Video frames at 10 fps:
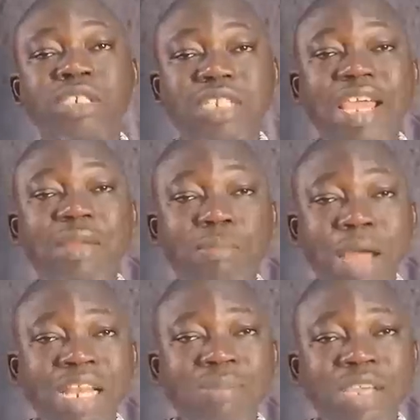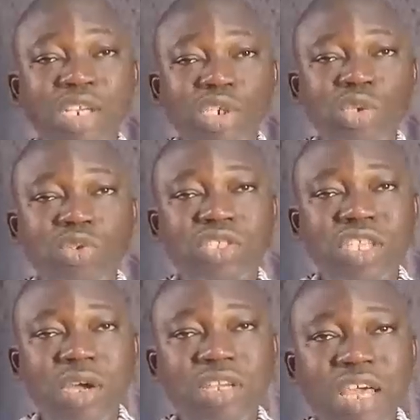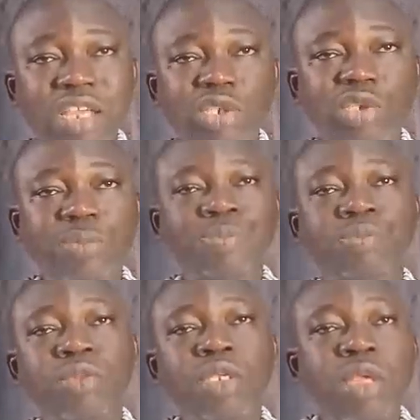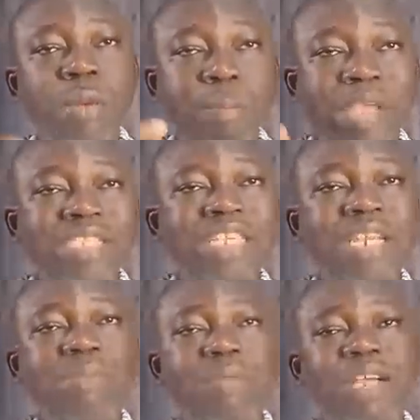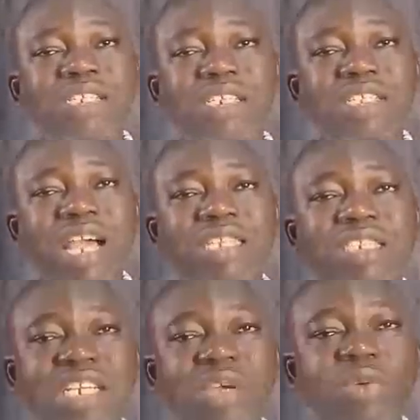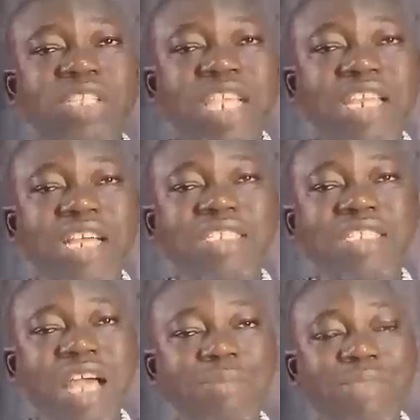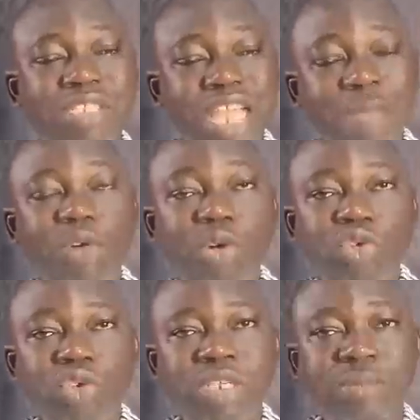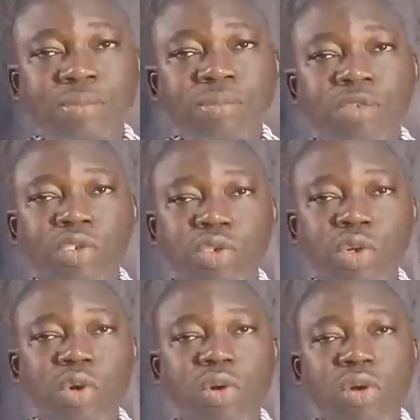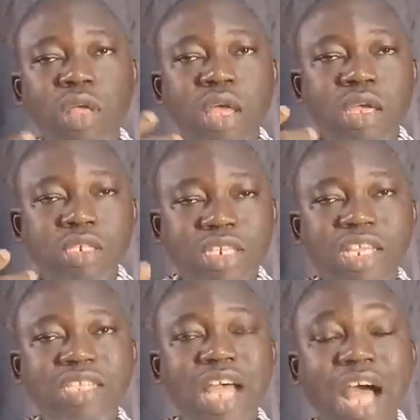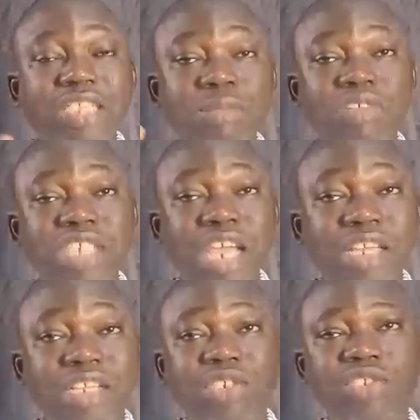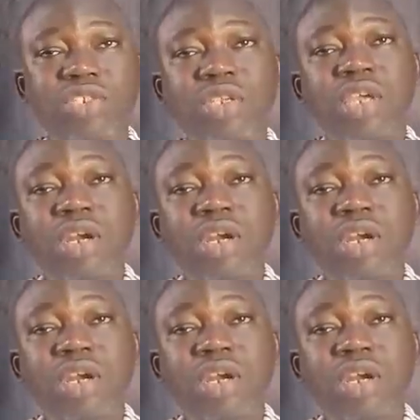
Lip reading: Then management issues is another issue. Maintaining properties and dealing with tenants can be time consuming. So these are some of the challenges.